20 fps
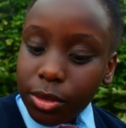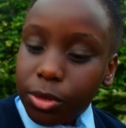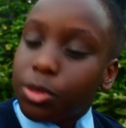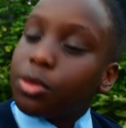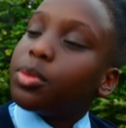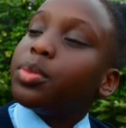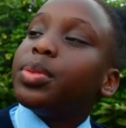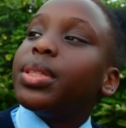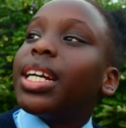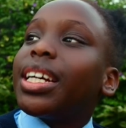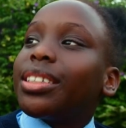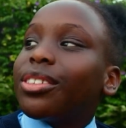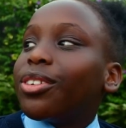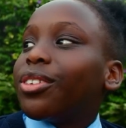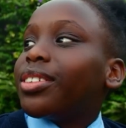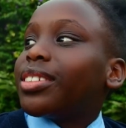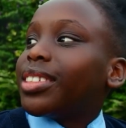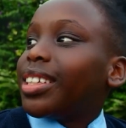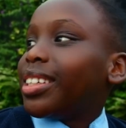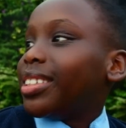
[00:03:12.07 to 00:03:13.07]
To be a
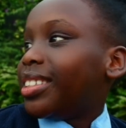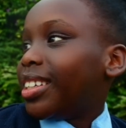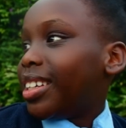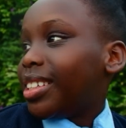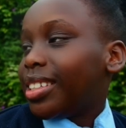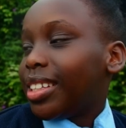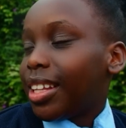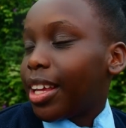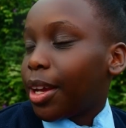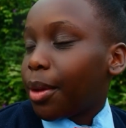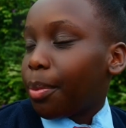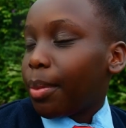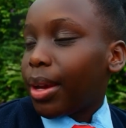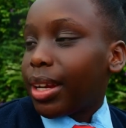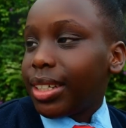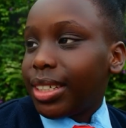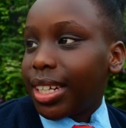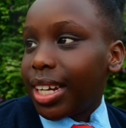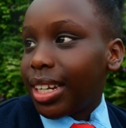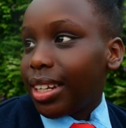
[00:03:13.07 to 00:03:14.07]
doctor just like my
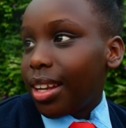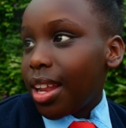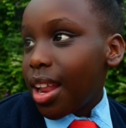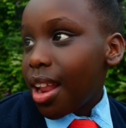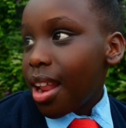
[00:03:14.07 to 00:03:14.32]
dad.